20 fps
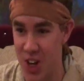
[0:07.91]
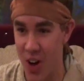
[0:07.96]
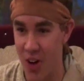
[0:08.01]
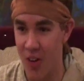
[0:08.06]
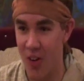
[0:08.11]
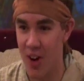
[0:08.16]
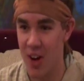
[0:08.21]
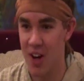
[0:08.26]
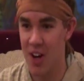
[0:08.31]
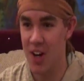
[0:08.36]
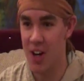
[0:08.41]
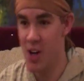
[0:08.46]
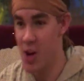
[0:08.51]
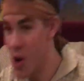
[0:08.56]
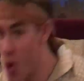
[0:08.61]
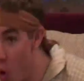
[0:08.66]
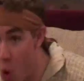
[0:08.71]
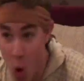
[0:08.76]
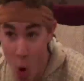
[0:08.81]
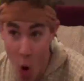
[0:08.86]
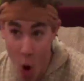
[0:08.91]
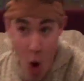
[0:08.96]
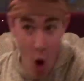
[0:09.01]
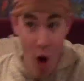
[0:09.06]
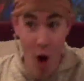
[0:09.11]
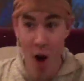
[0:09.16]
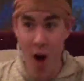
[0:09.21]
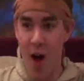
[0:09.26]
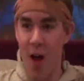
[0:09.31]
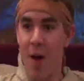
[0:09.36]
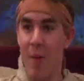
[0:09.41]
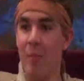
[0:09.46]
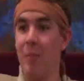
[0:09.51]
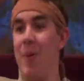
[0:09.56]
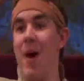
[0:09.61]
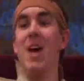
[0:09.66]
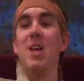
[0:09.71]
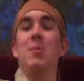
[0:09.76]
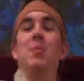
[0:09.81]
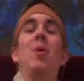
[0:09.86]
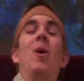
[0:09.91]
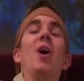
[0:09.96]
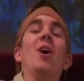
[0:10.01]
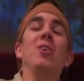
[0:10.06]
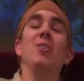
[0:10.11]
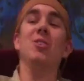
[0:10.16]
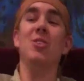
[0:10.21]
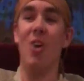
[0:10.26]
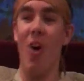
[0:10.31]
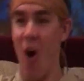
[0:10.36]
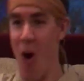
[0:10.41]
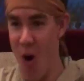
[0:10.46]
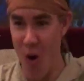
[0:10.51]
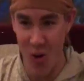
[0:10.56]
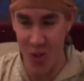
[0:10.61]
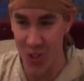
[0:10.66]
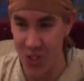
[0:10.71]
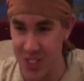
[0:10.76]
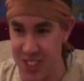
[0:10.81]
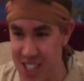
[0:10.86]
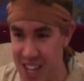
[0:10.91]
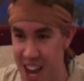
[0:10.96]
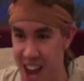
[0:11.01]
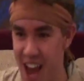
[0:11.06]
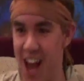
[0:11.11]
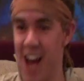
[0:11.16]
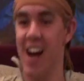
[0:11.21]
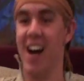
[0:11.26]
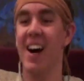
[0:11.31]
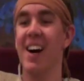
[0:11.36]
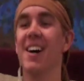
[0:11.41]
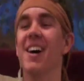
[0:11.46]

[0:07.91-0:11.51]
jump. Best part. Oh, yeah.